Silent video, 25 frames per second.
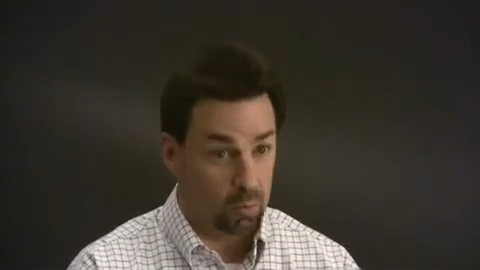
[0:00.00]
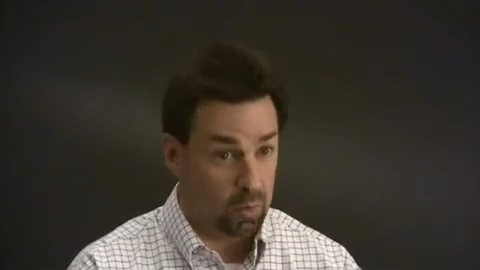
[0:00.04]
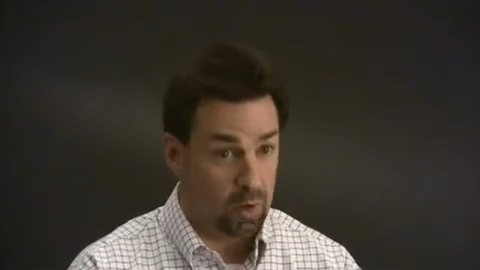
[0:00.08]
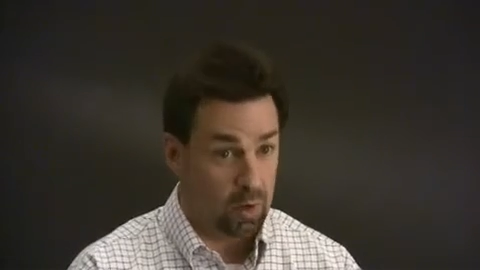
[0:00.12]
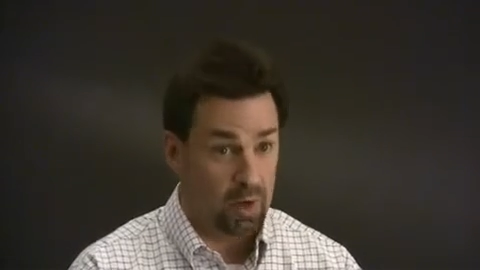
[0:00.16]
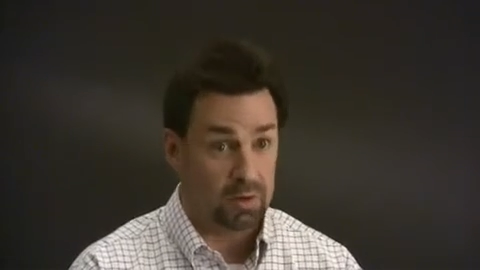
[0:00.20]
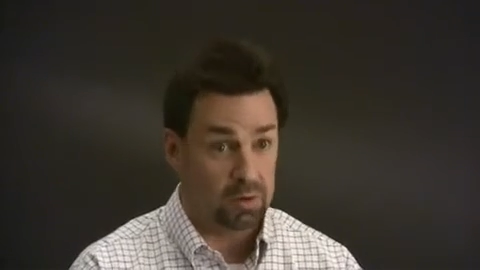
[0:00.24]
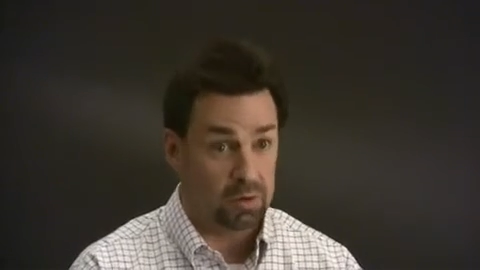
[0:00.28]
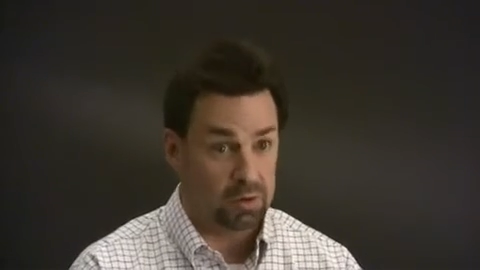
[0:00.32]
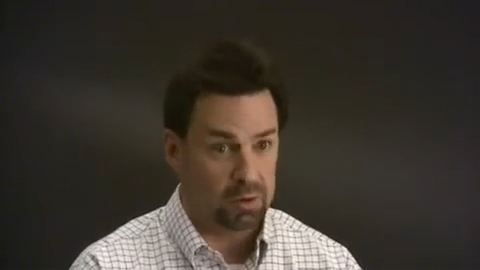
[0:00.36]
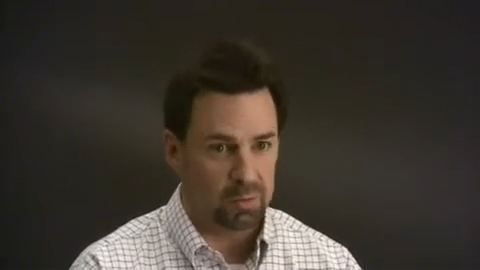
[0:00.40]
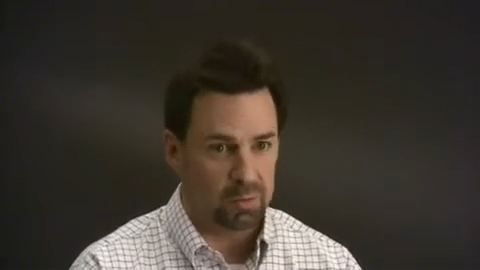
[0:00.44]

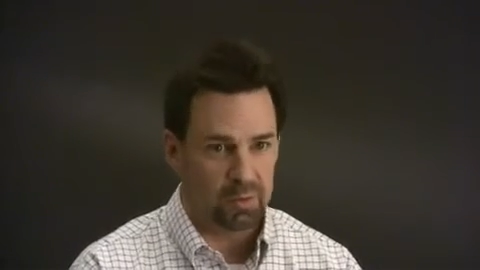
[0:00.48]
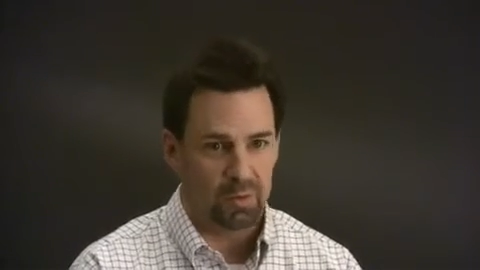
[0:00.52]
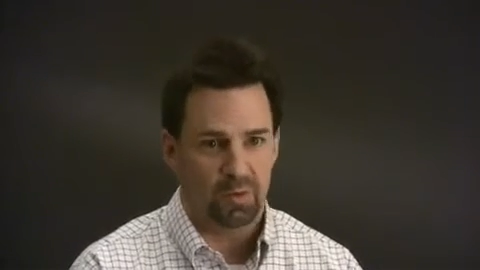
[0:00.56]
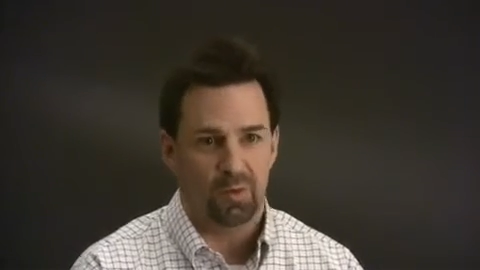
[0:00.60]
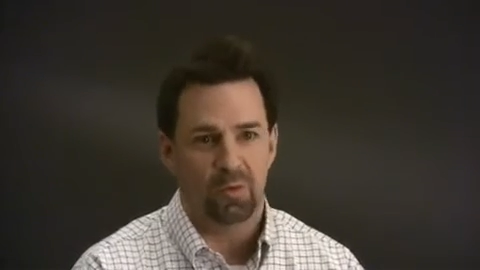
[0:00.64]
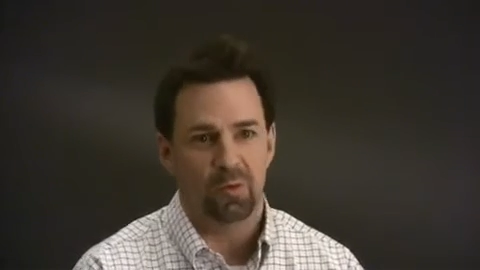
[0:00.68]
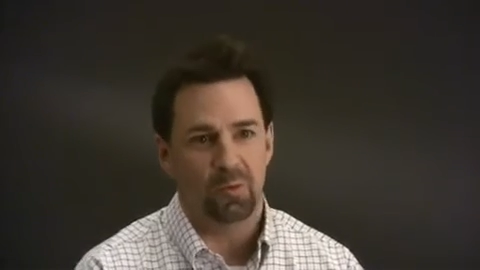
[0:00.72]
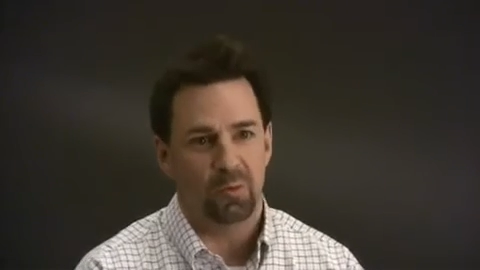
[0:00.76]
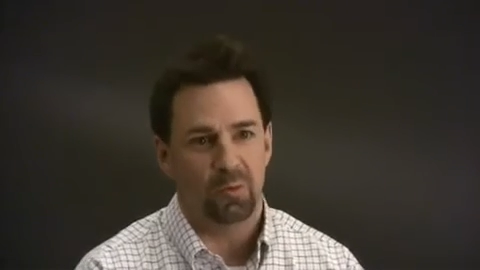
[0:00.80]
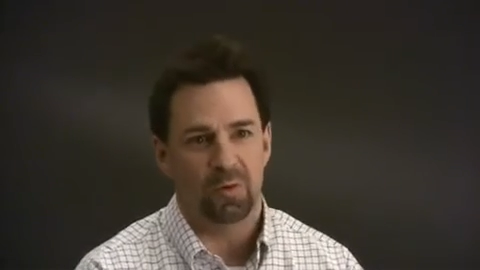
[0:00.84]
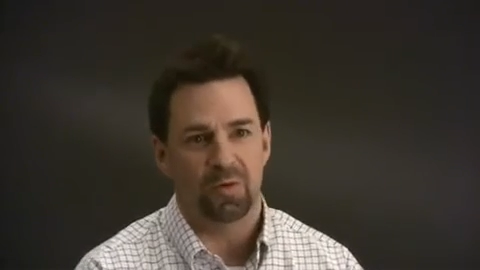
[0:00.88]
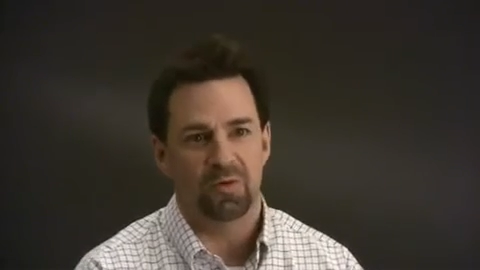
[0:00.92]
Ron
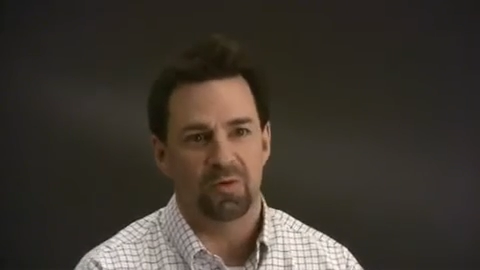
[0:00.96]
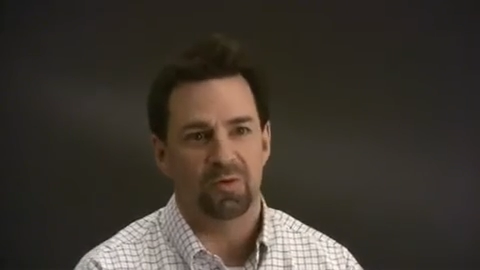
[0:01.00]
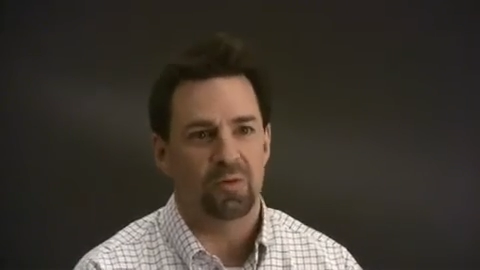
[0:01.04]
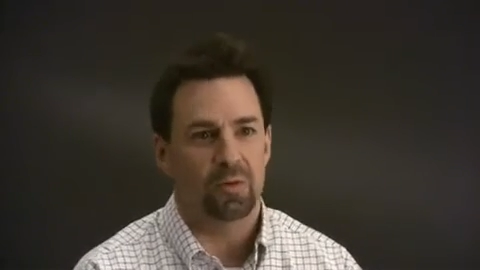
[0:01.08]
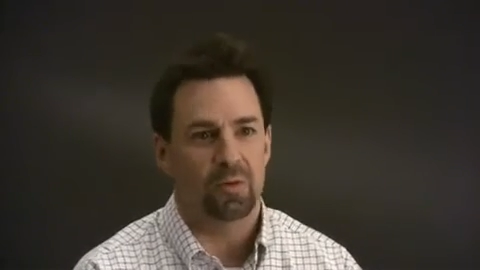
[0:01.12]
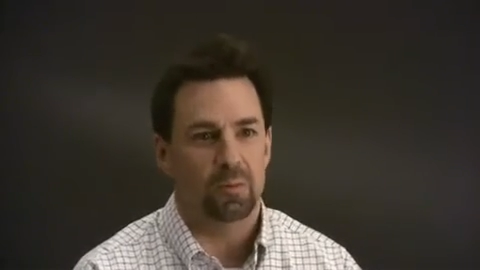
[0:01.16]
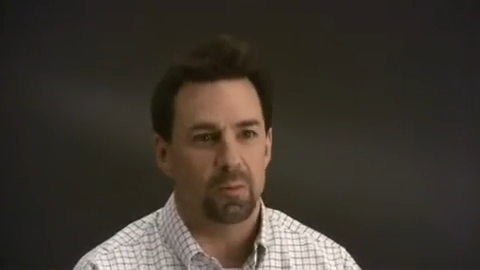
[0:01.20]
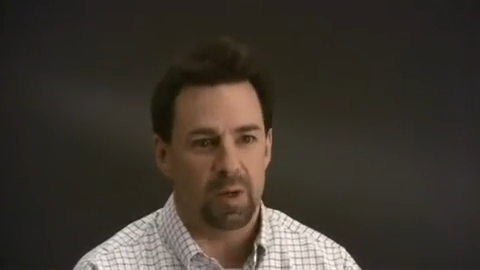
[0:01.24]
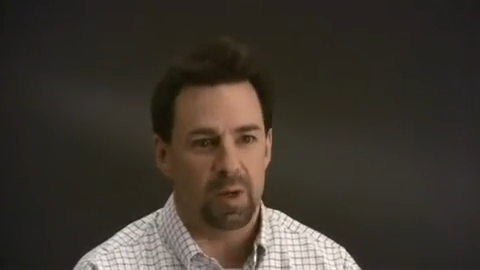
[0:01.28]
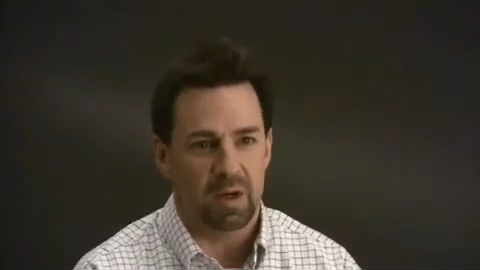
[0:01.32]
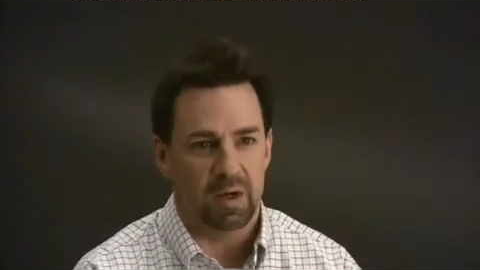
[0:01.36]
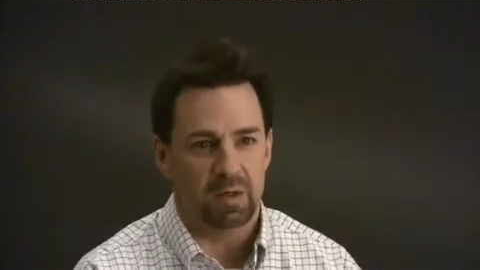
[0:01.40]
Shapiro was
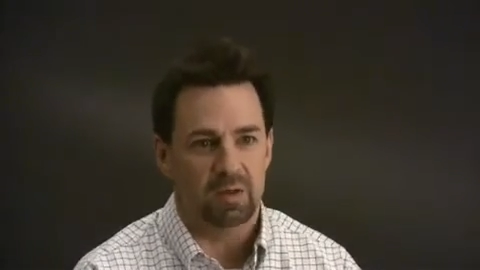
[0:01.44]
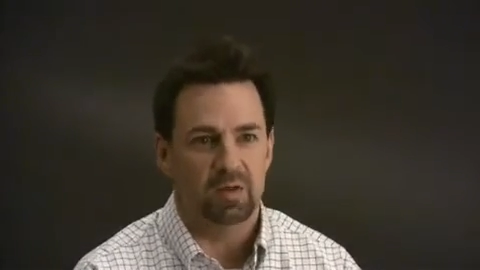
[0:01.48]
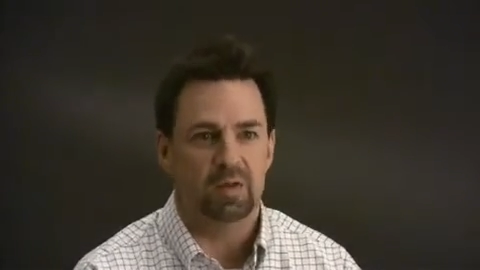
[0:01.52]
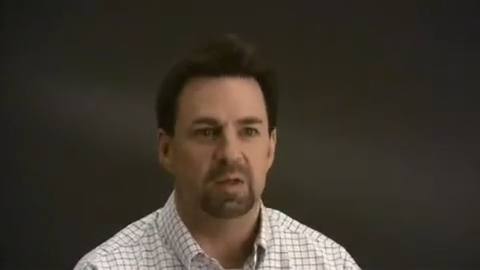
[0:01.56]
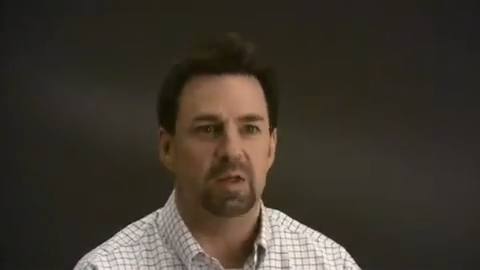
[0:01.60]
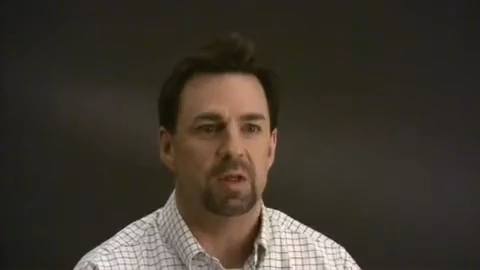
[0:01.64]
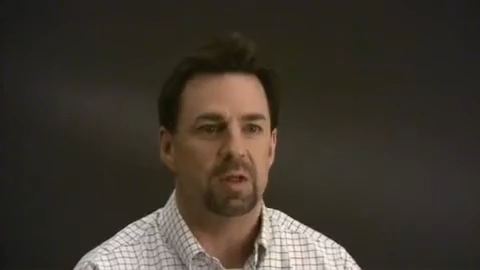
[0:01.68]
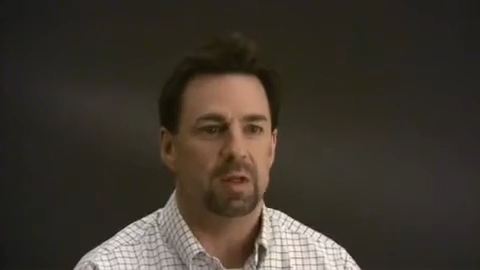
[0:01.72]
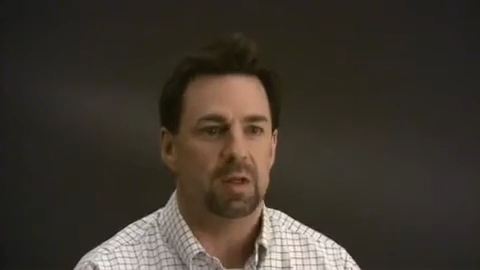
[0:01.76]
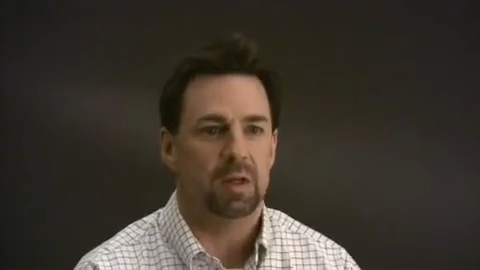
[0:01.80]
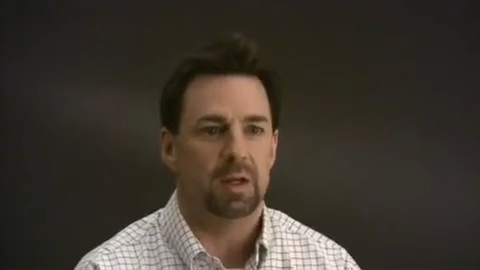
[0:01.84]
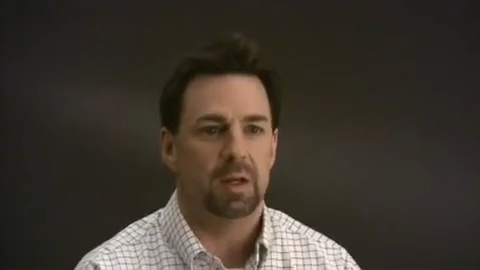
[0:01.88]
the
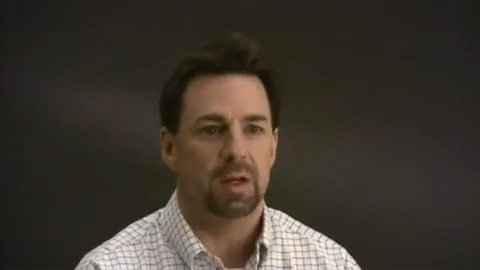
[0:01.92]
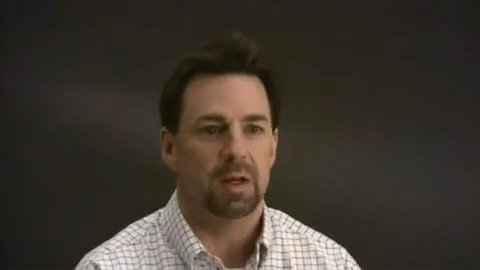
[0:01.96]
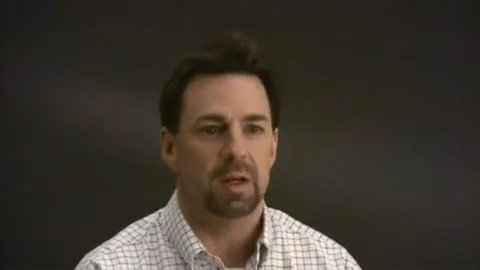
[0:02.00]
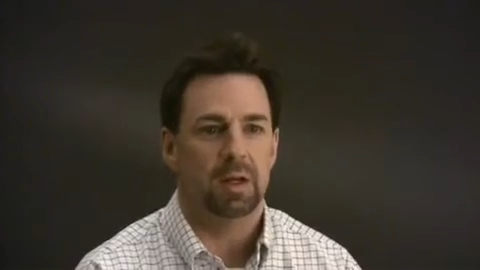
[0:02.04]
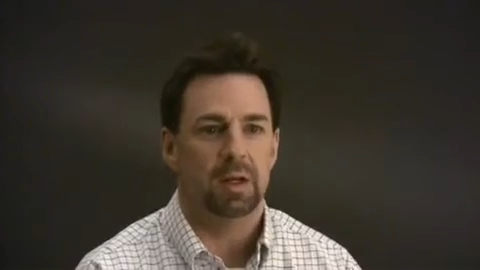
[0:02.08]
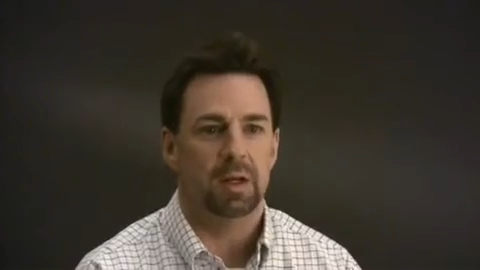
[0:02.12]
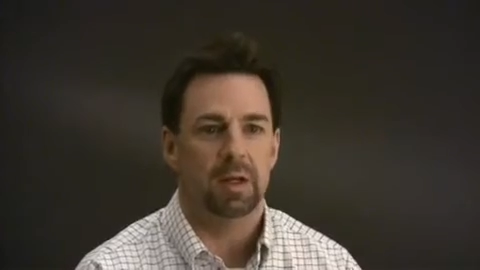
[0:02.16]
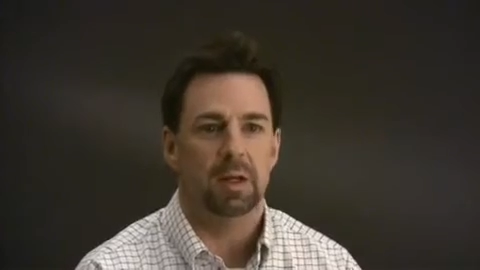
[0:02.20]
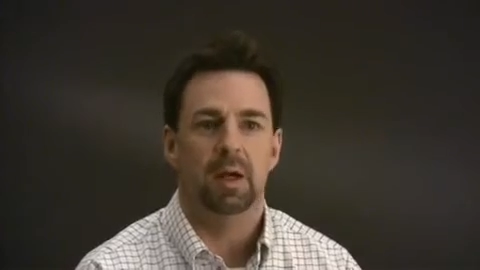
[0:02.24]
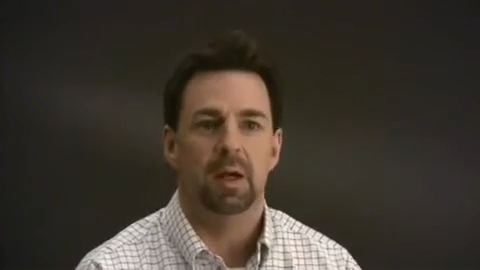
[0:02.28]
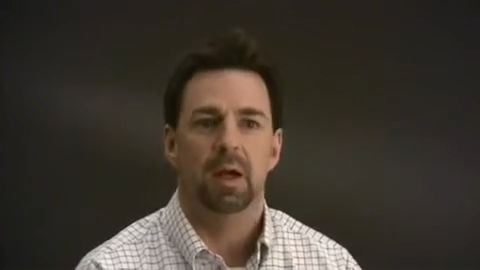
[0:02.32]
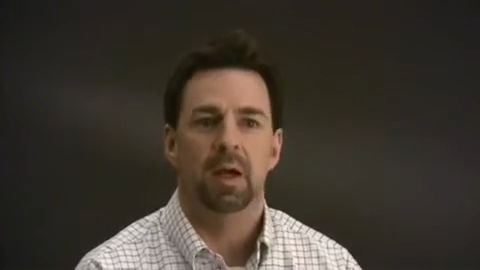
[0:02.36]
best,
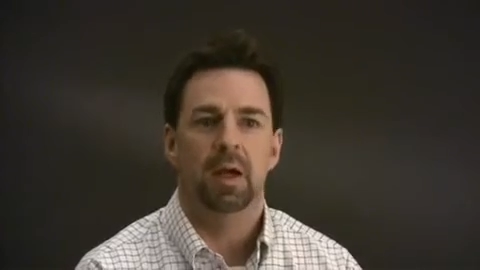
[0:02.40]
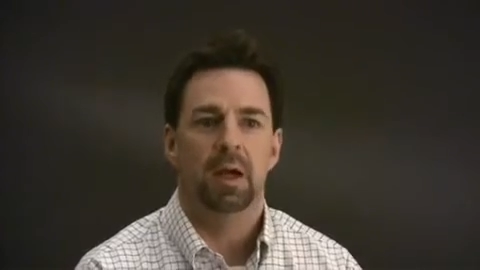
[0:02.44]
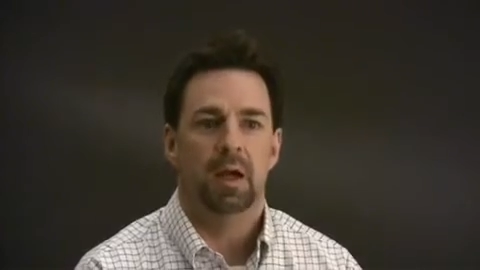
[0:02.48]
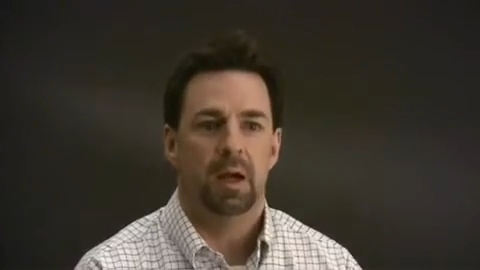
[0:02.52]
and